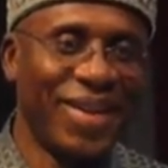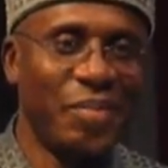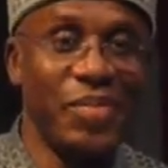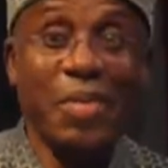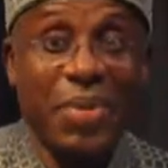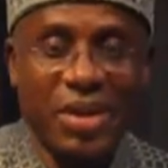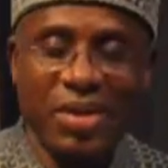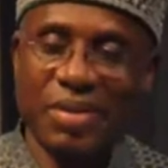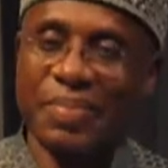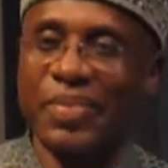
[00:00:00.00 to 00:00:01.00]
Maybe
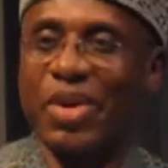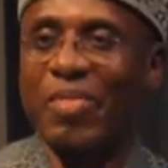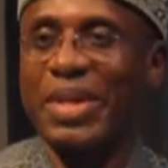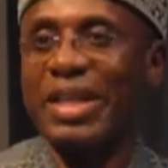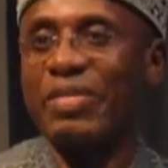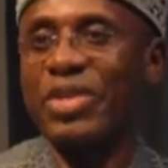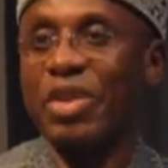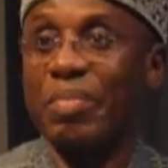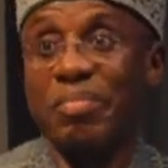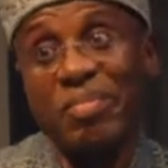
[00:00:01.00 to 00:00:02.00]
government intervention.
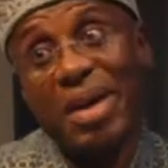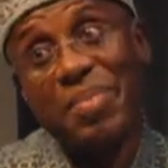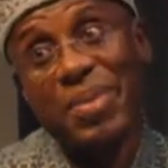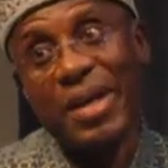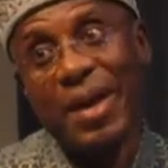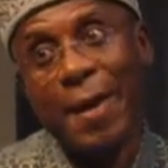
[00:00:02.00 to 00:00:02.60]
Maybe.